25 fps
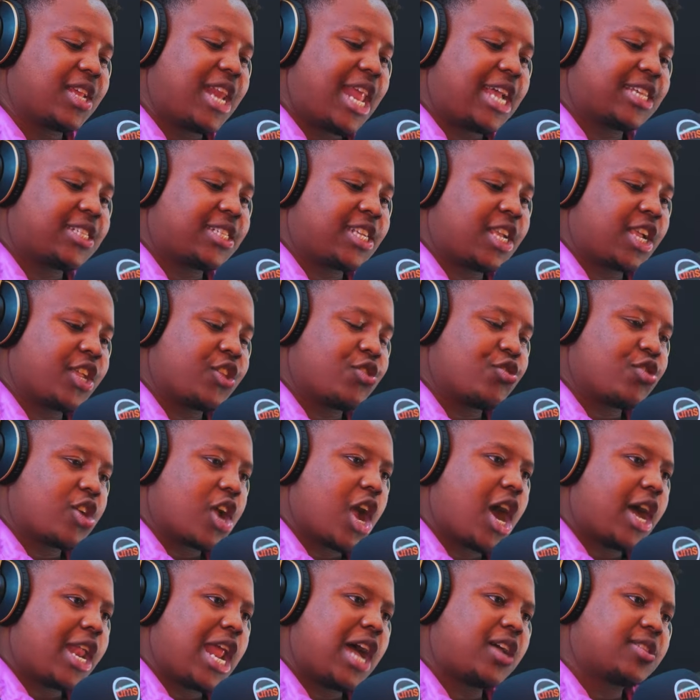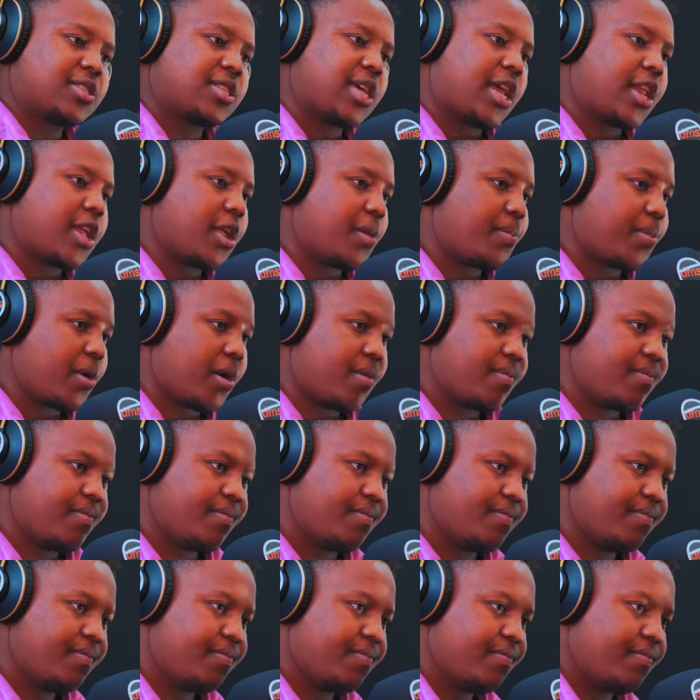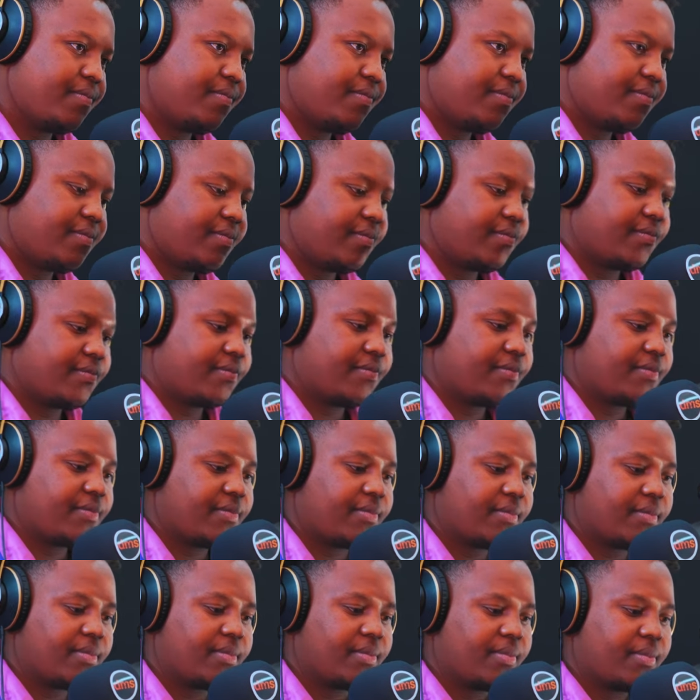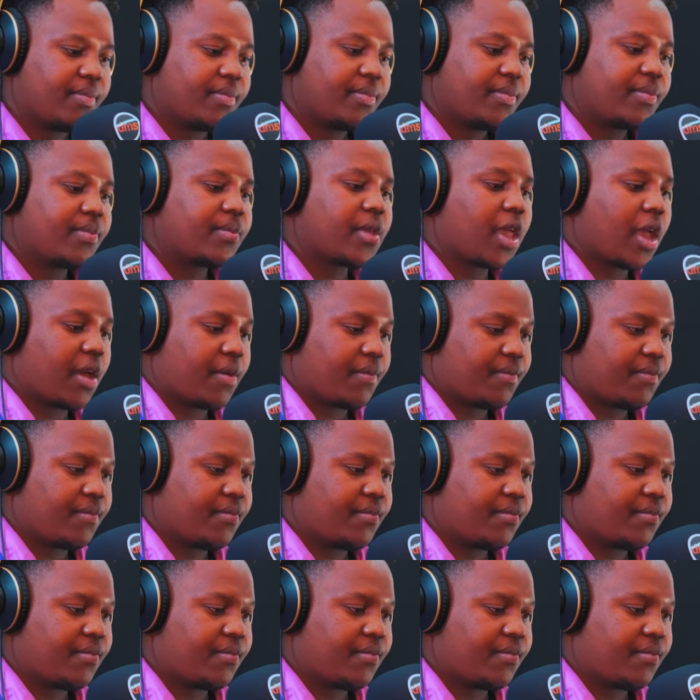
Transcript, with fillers: last check you got outside of hip hop? Outside of hip hop, yeah.